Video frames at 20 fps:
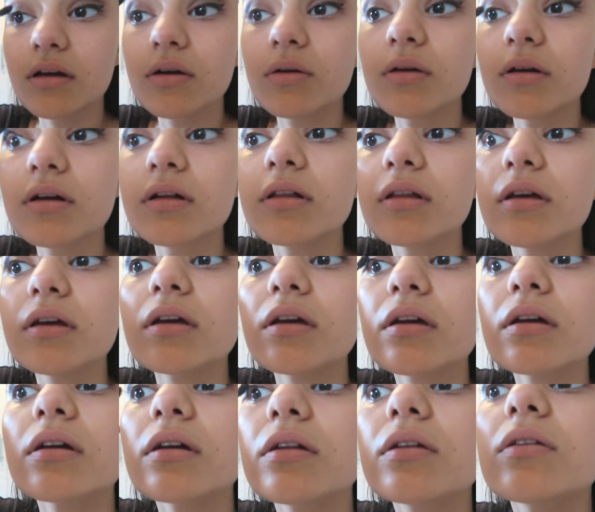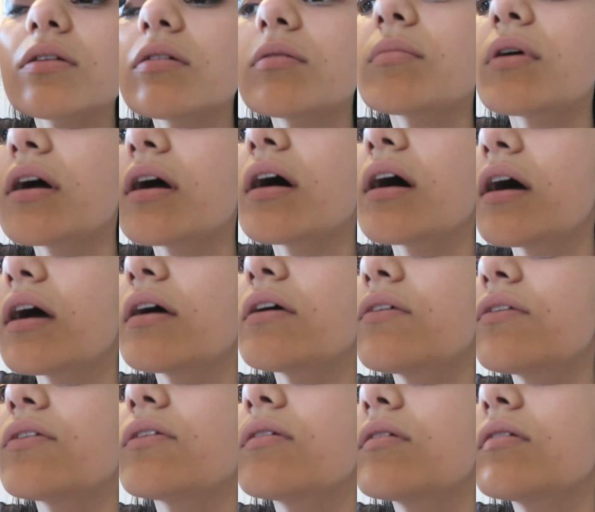quickly do my
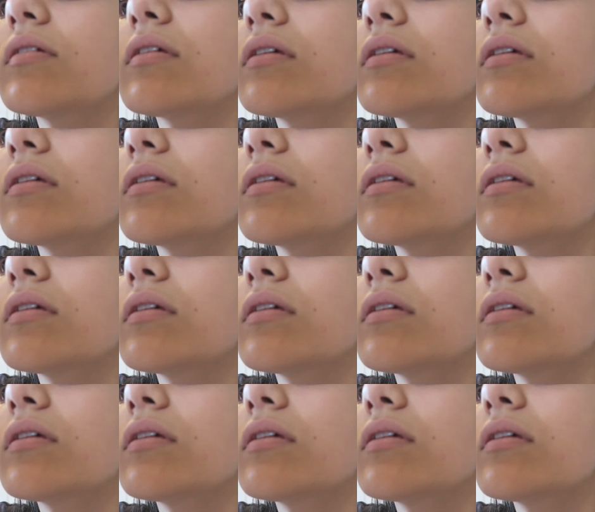eyes